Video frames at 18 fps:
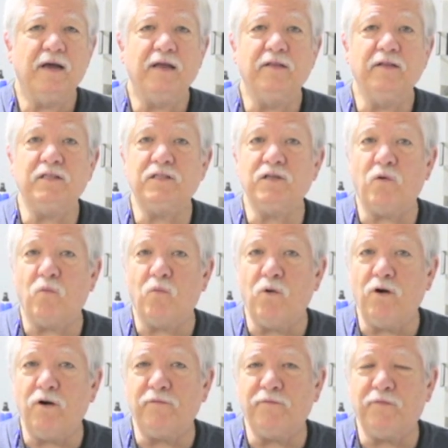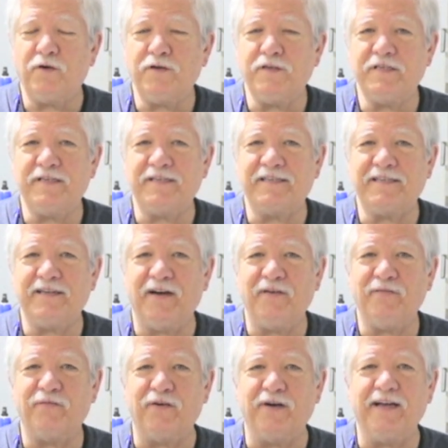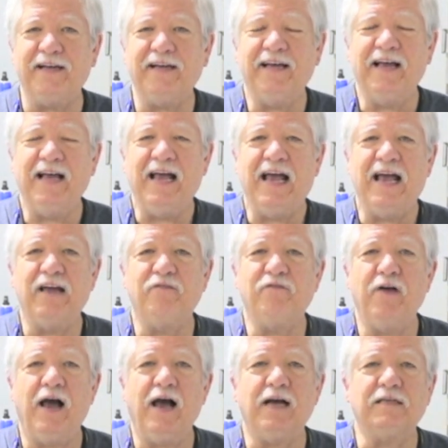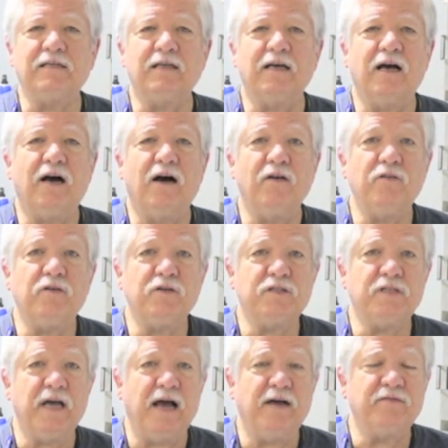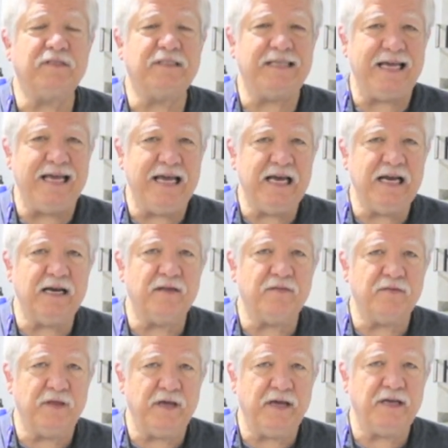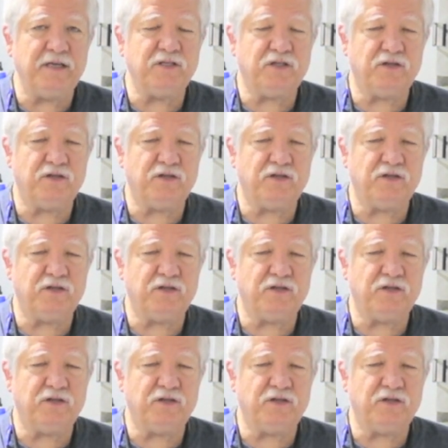This is a world first discovery. In fact, others have seen these